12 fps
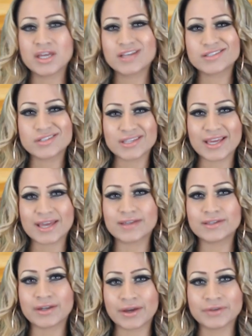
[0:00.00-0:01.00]
So you get,
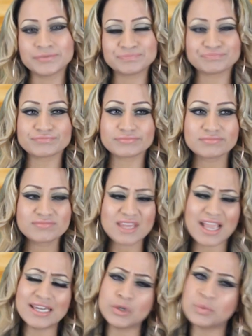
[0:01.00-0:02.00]
you know,
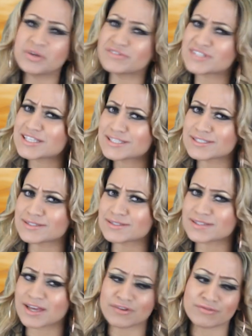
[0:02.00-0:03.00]
a little bit of assistance
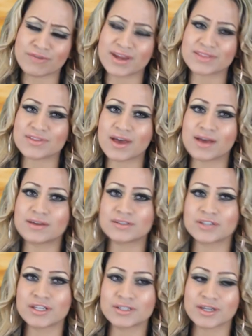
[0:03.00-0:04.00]
there, right there. You
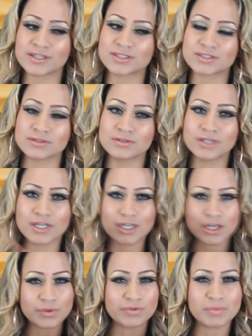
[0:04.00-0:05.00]
know, you don't need to
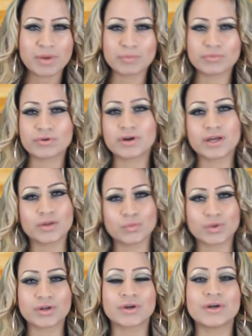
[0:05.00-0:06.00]
go remember it and
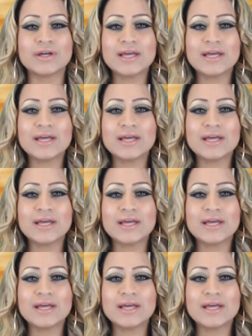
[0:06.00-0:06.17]
whatnot.